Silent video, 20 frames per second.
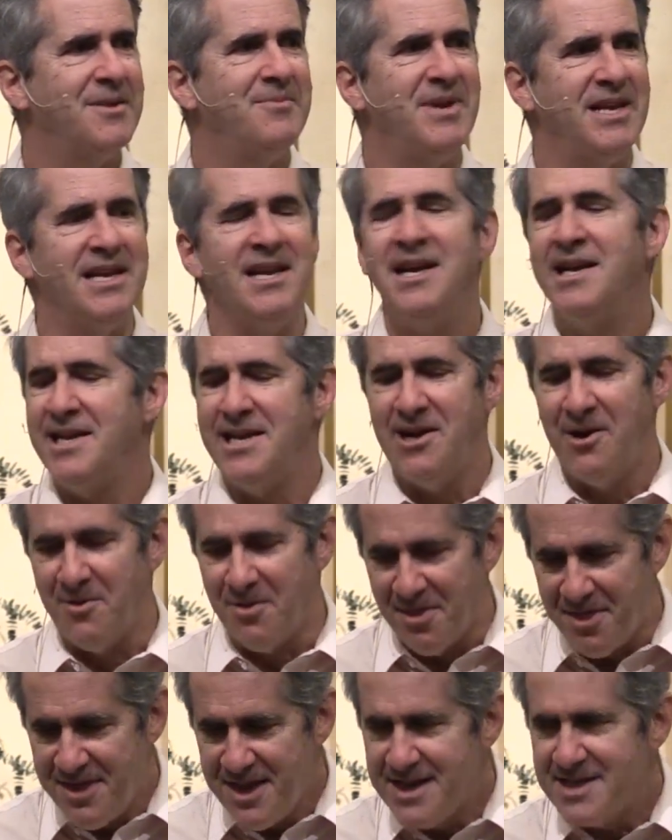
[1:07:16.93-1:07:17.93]

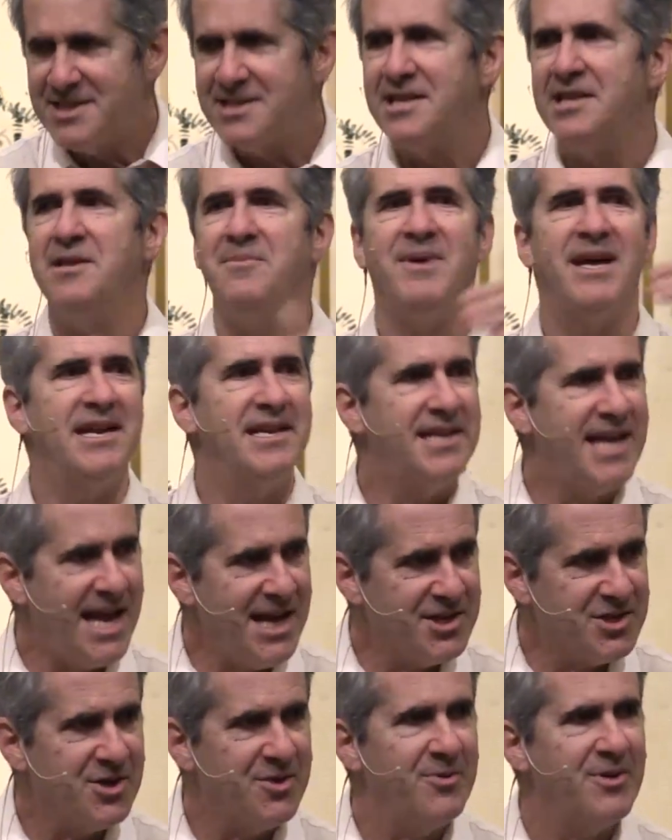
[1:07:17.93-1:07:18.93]
this and the
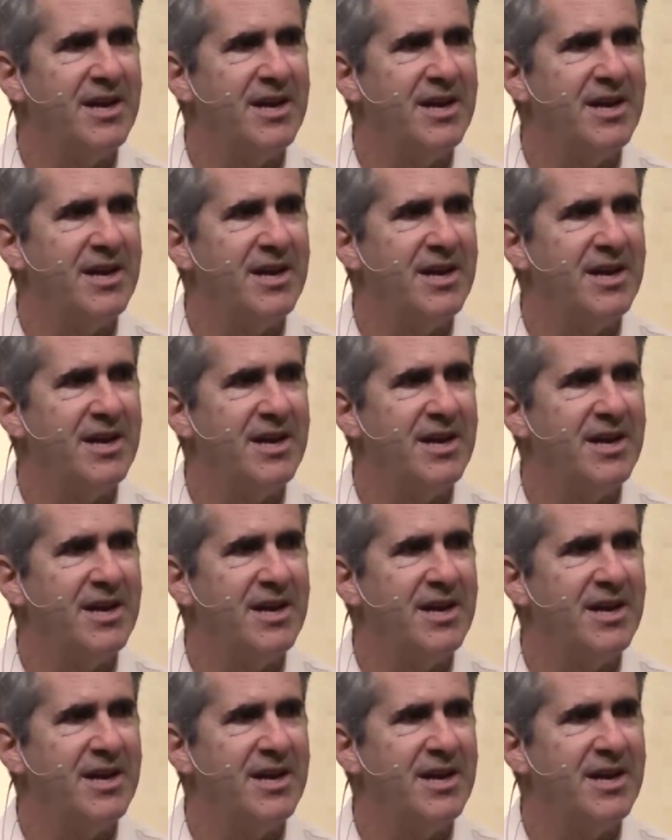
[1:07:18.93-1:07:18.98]
meditation